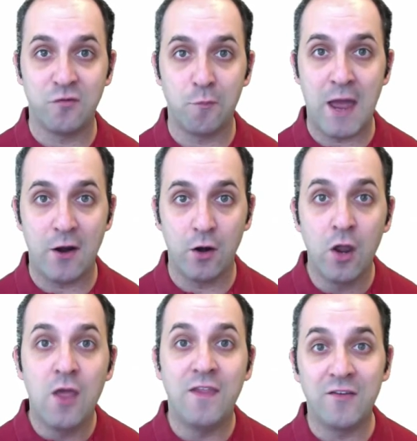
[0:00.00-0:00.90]
of matter,
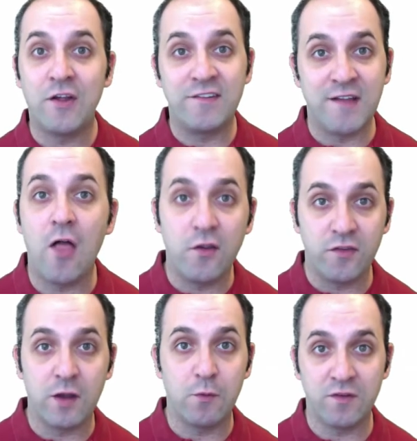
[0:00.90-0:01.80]
things like solids,
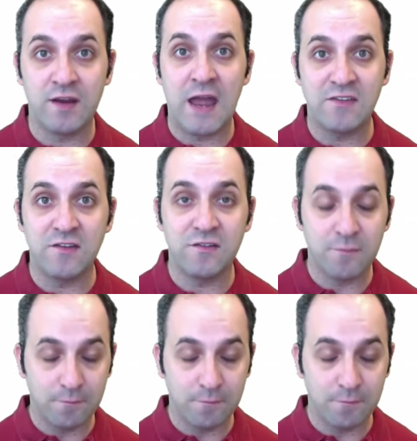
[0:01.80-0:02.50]
liquids, and gases.